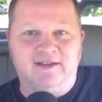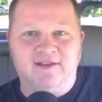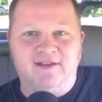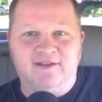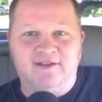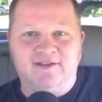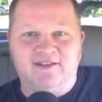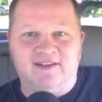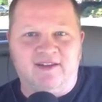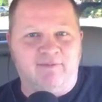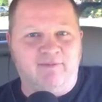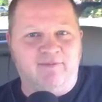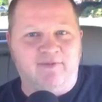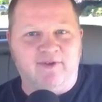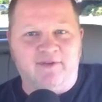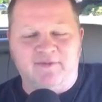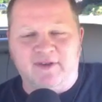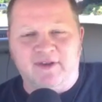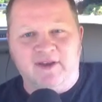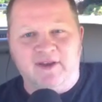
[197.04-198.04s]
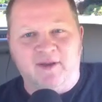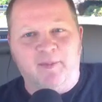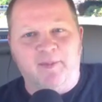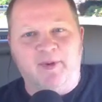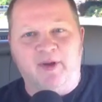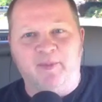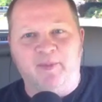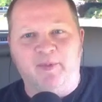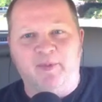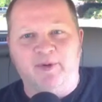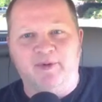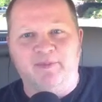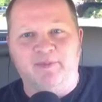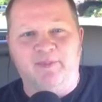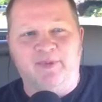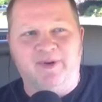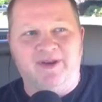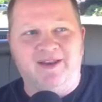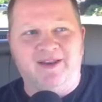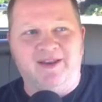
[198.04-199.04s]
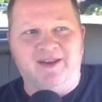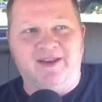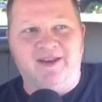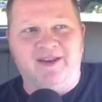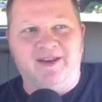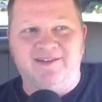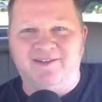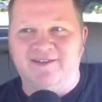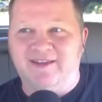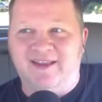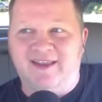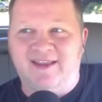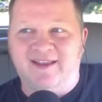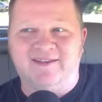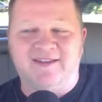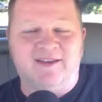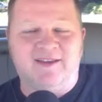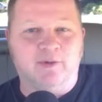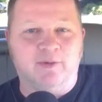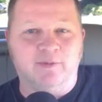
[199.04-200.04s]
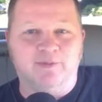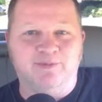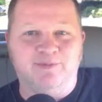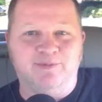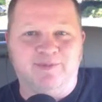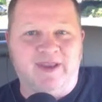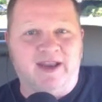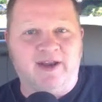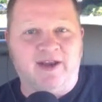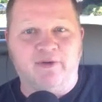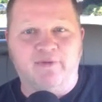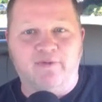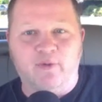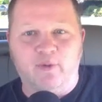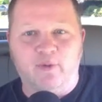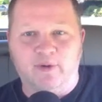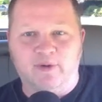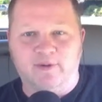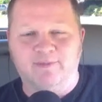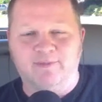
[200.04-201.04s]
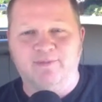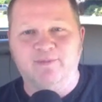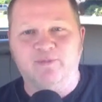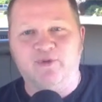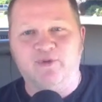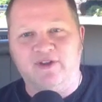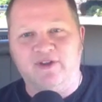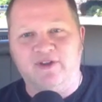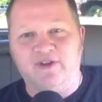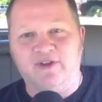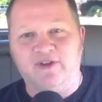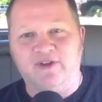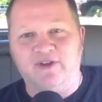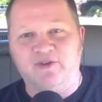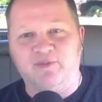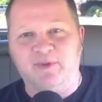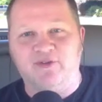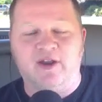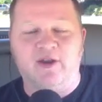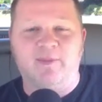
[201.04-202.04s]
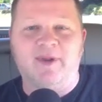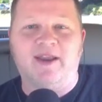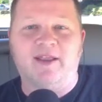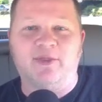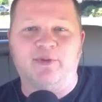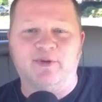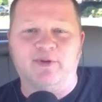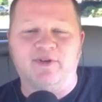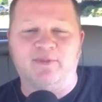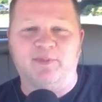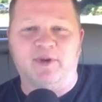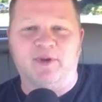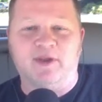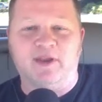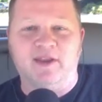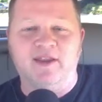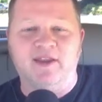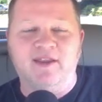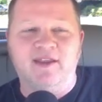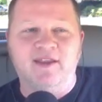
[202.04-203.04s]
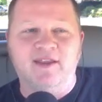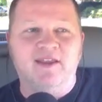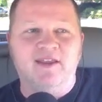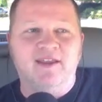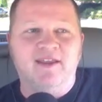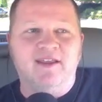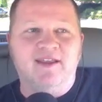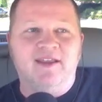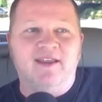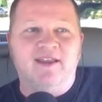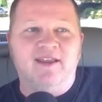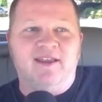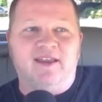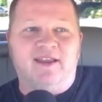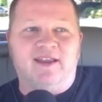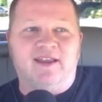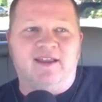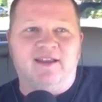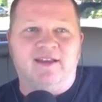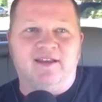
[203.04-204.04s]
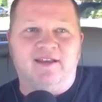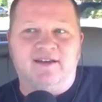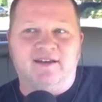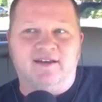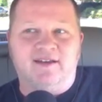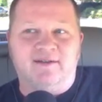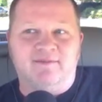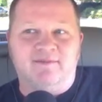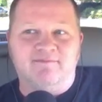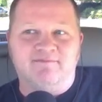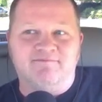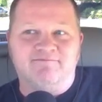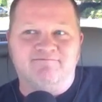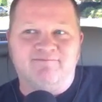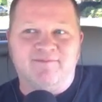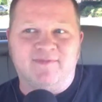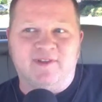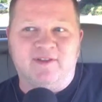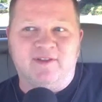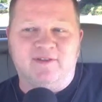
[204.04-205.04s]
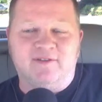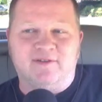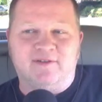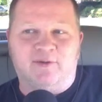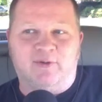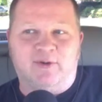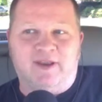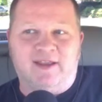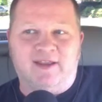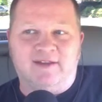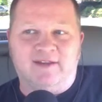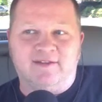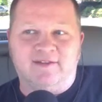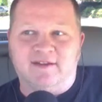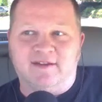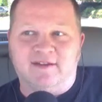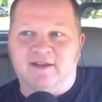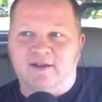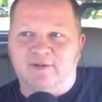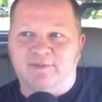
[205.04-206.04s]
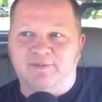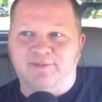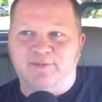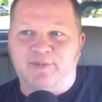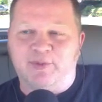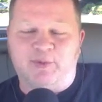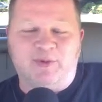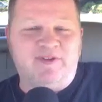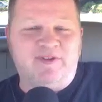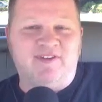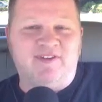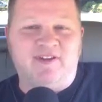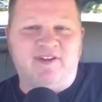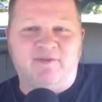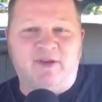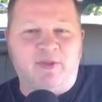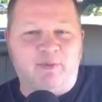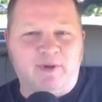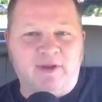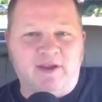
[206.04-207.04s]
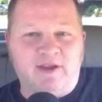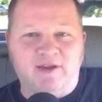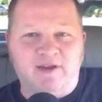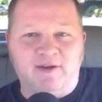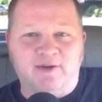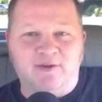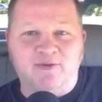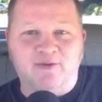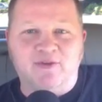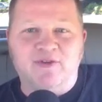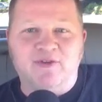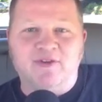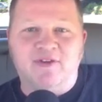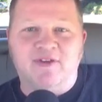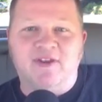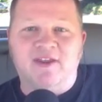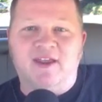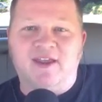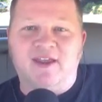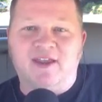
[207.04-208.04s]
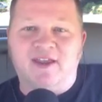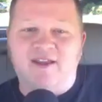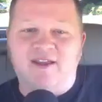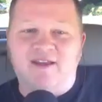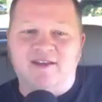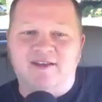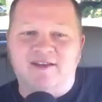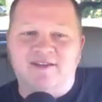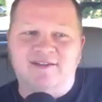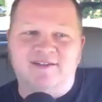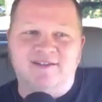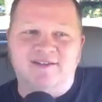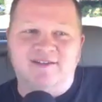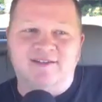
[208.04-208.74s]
750 double pumper, but it has the old 904 transmission, automatic 3-speed, and so it has 373 gears, and